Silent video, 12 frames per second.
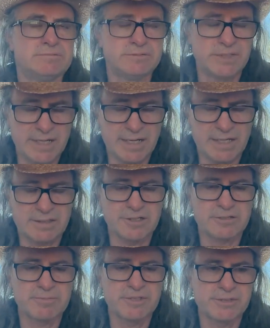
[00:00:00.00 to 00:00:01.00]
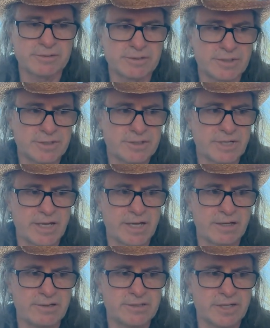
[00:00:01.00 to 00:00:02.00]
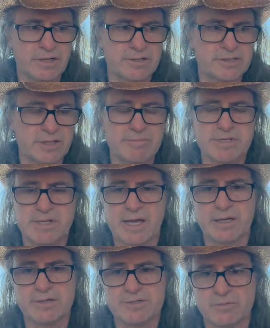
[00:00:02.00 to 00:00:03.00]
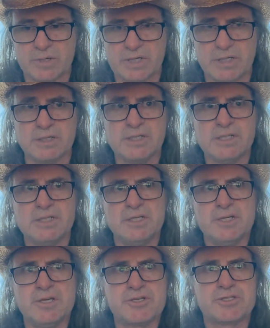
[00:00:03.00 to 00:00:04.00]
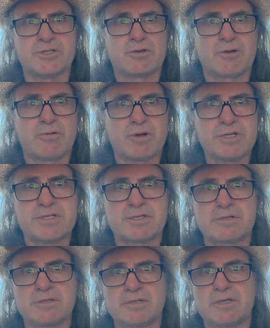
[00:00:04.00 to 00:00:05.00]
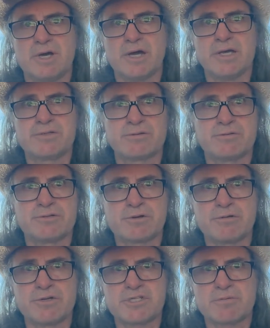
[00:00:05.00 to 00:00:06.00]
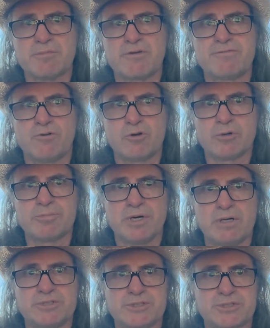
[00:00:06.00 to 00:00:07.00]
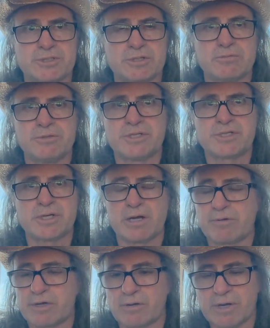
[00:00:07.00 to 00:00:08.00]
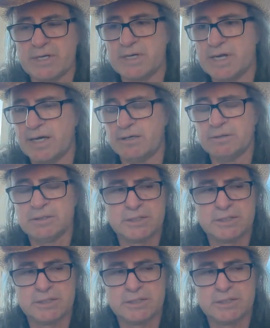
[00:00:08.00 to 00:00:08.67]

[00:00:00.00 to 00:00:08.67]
Yeah, Kiss Me Judas, and he's got a Substack as well. So Chris, I introduced Chris to my former publisher, which I regret now.